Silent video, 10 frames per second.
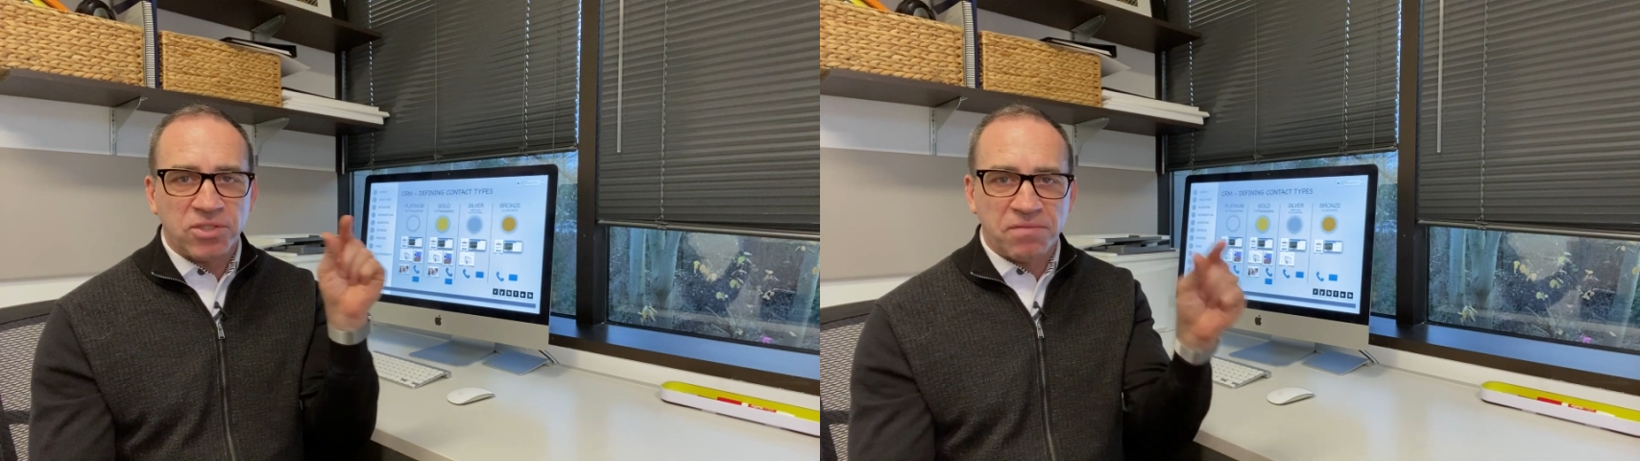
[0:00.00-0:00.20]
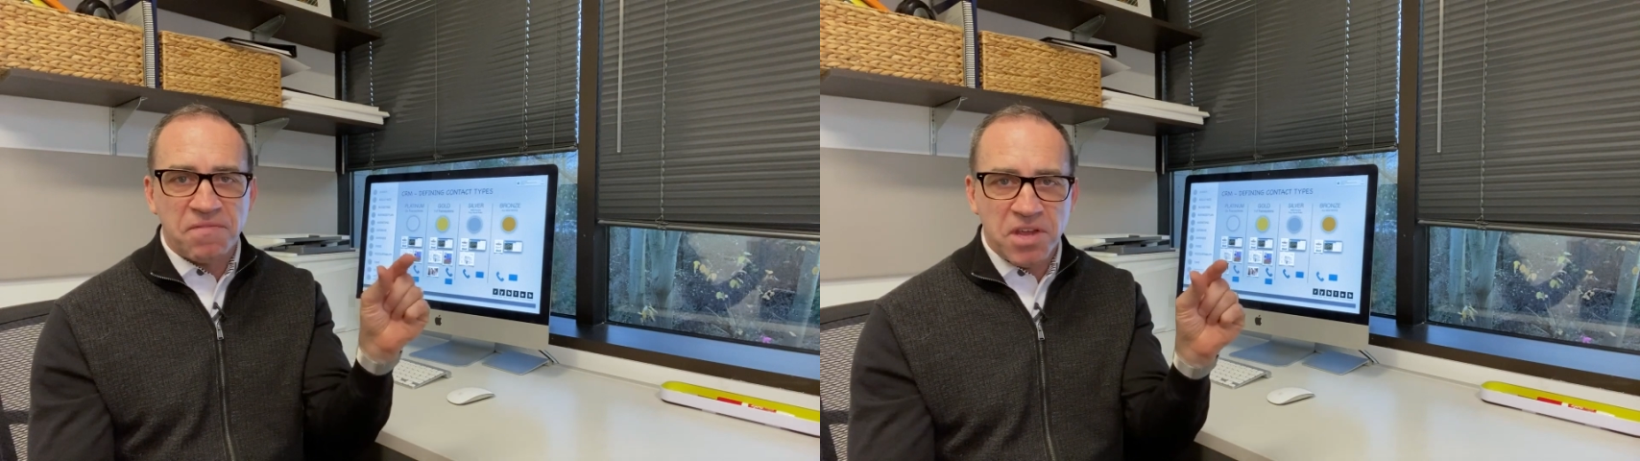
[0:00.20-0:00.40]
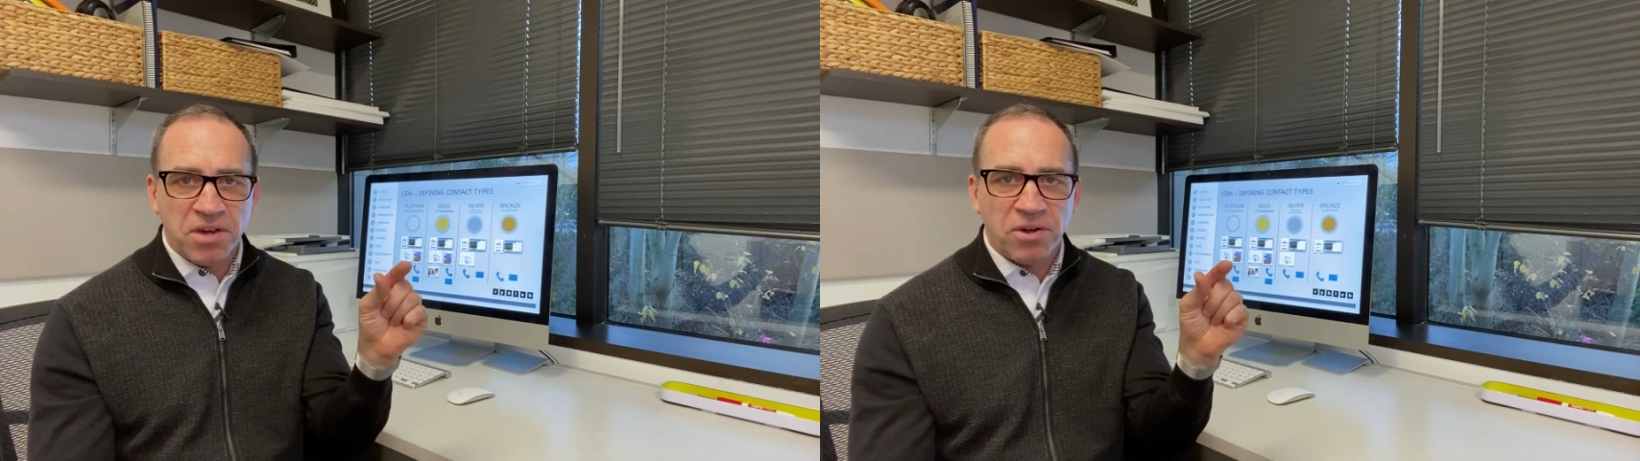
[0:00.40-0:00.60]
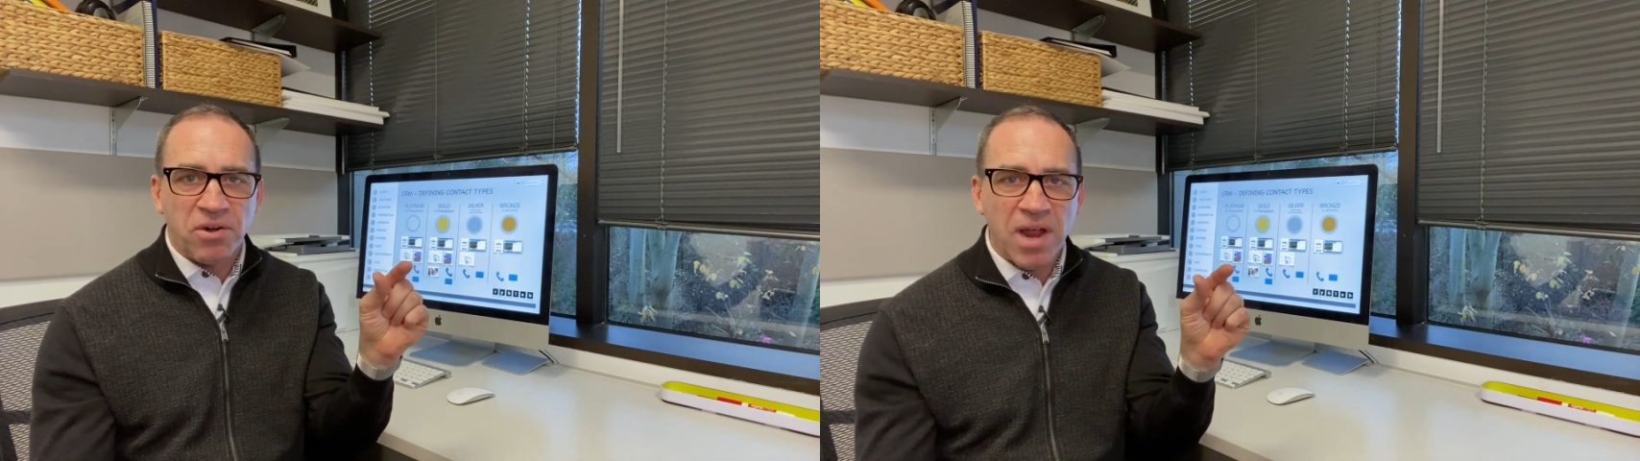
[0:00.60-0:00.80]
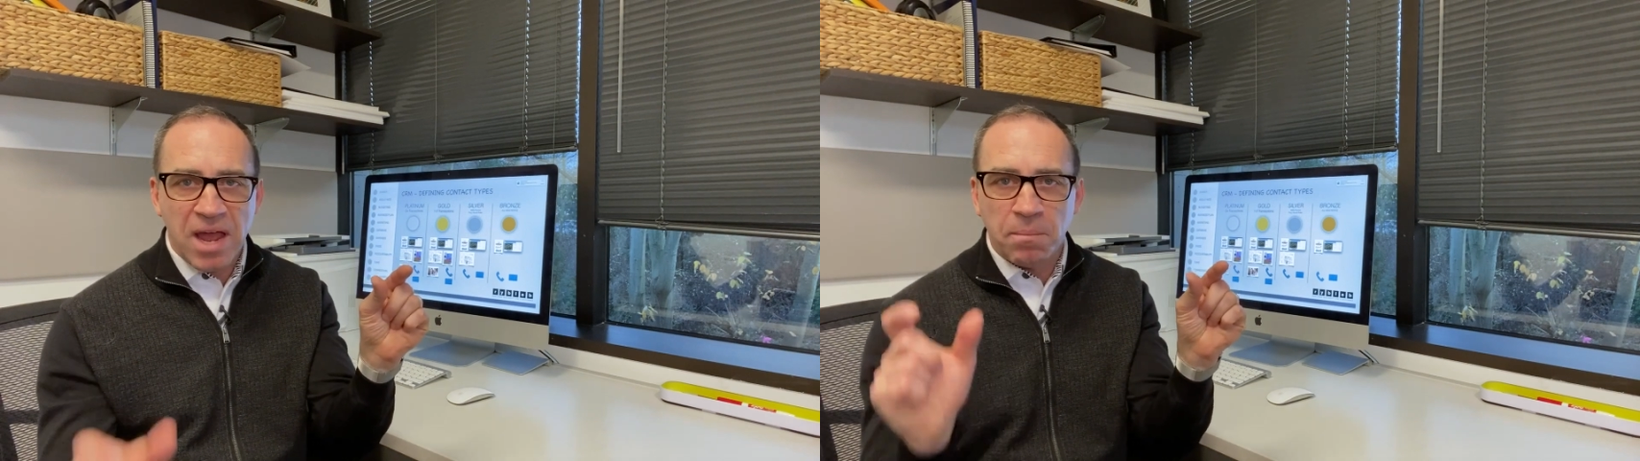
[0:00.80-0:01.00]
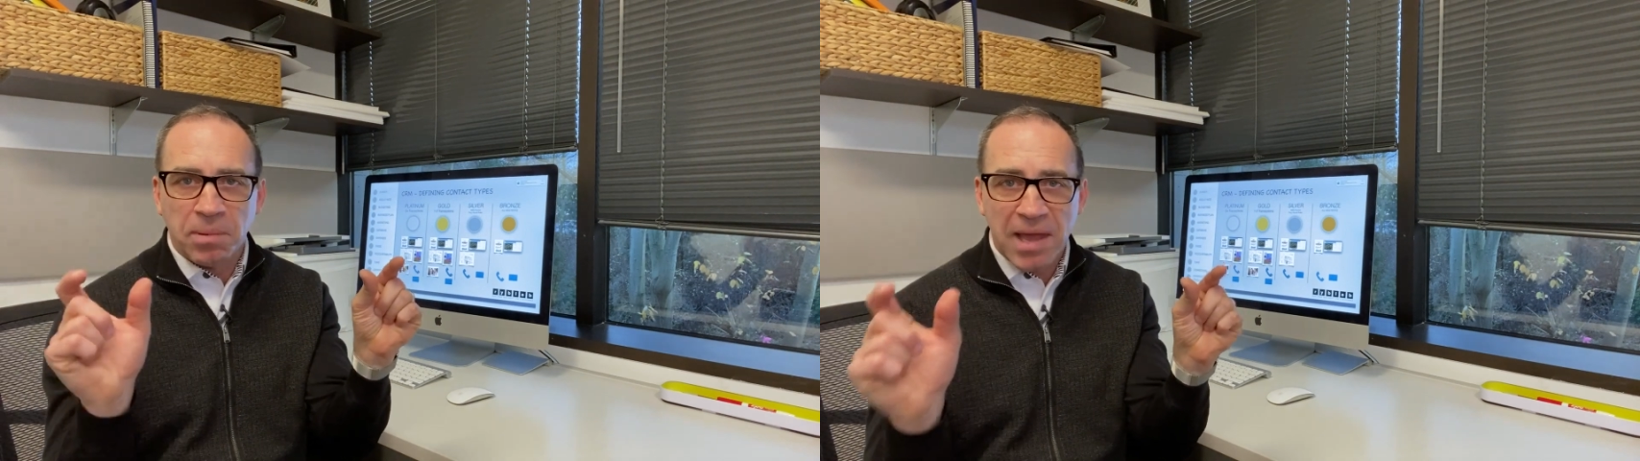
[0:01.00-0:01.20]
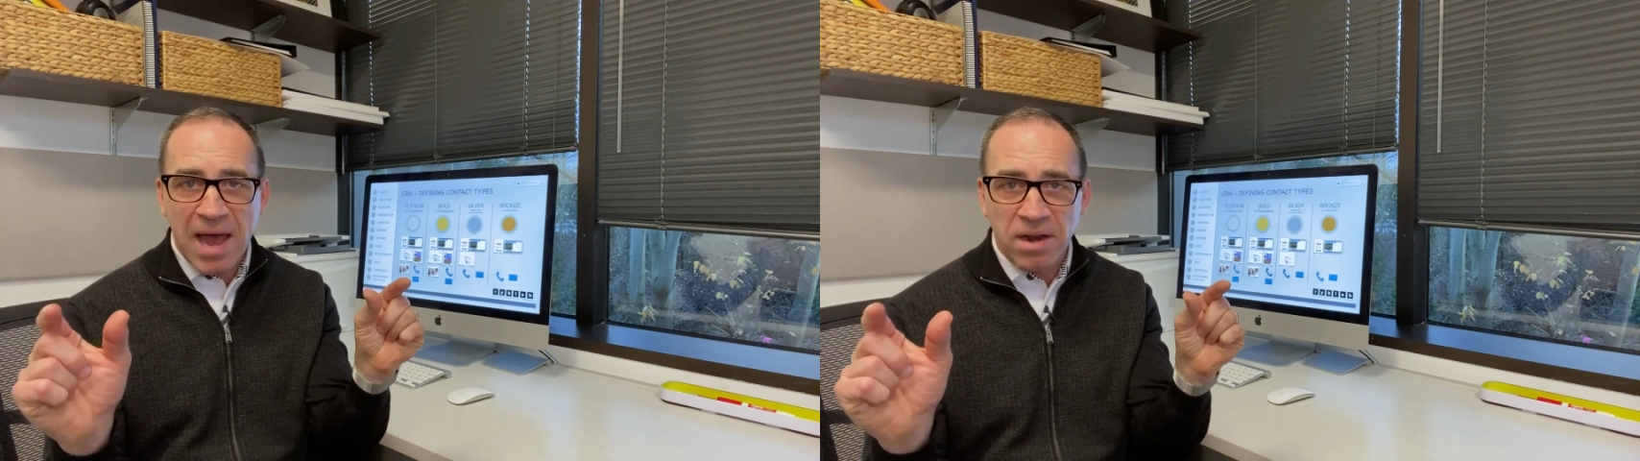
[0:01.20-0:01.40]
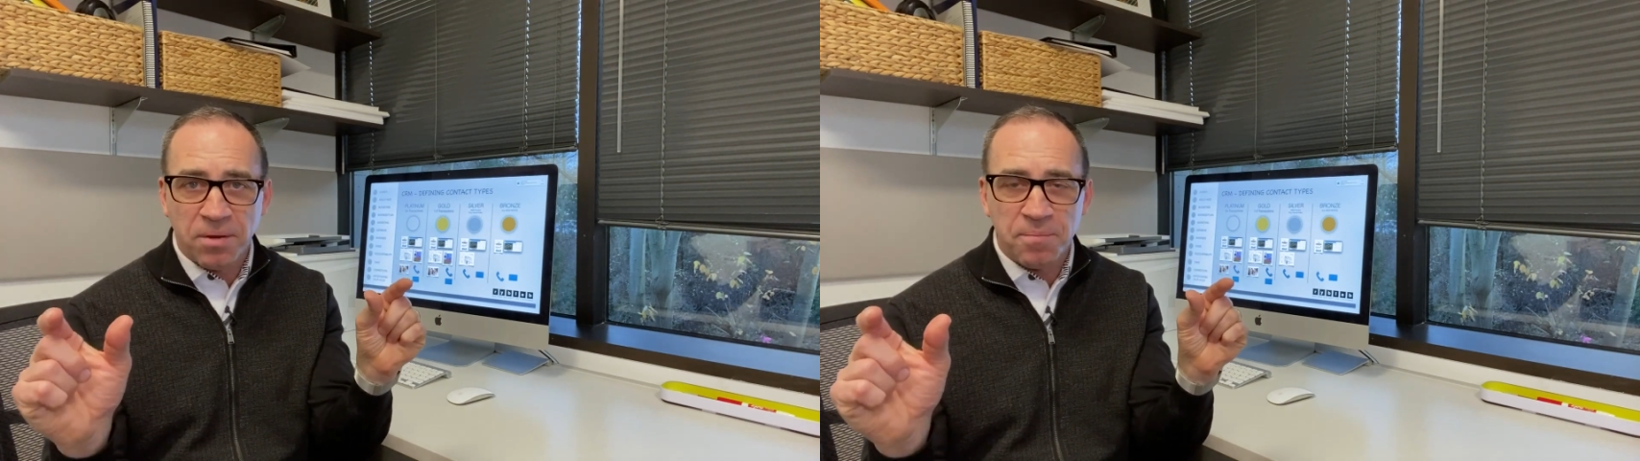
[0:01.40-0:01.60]
sphere and
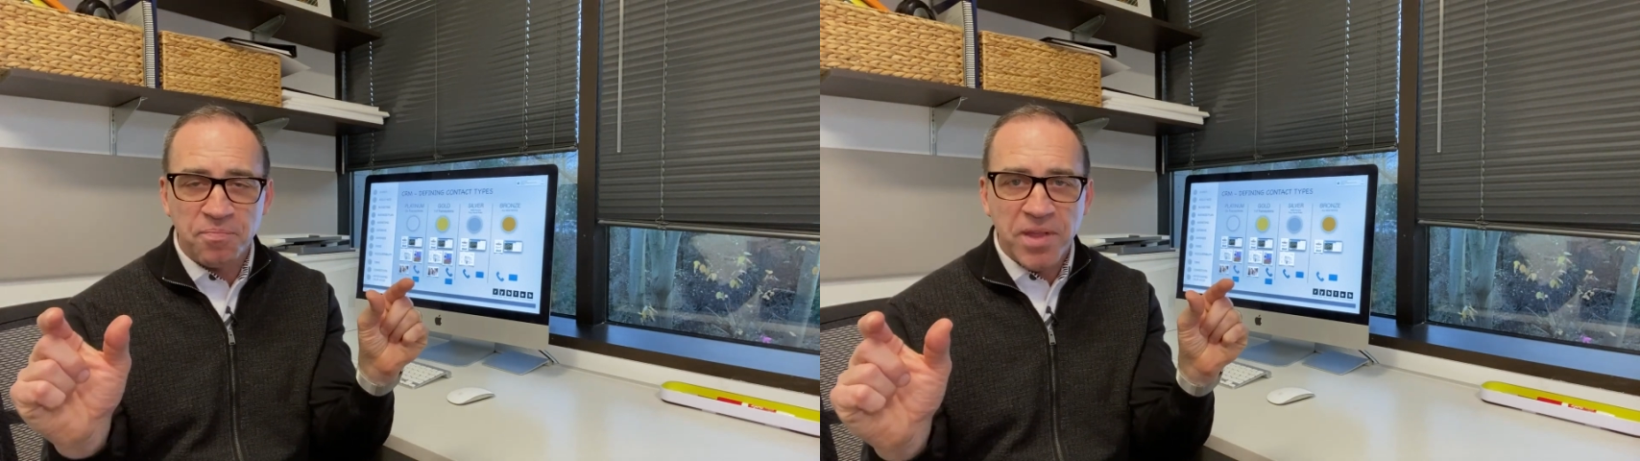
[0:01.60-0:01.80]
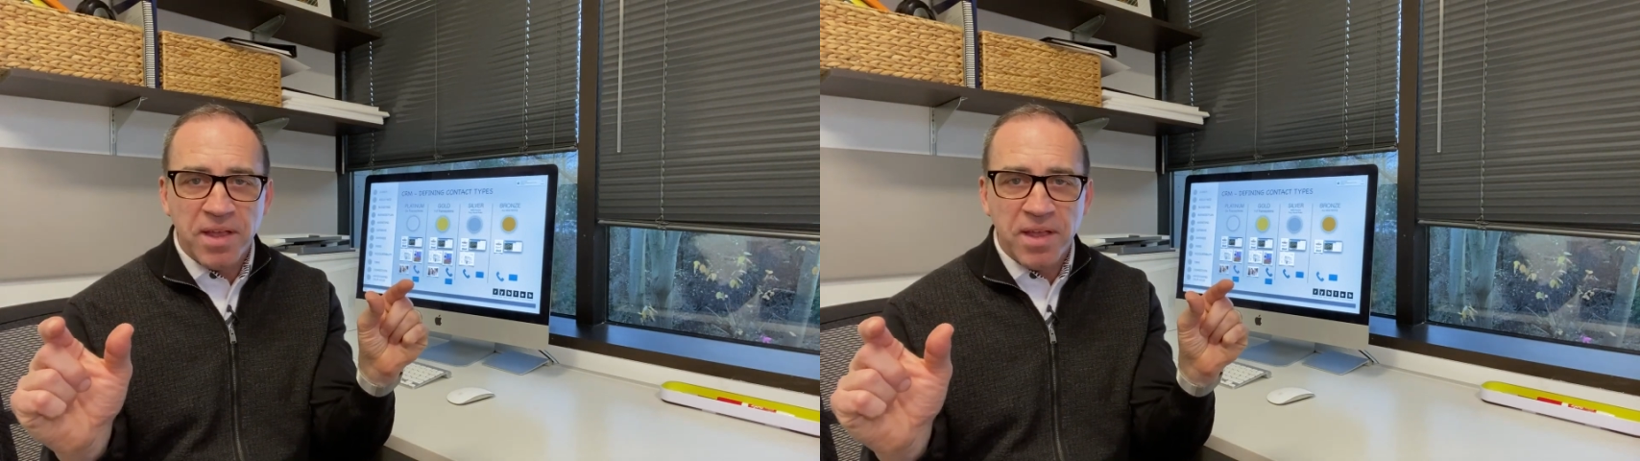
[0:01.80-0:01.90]
platinum.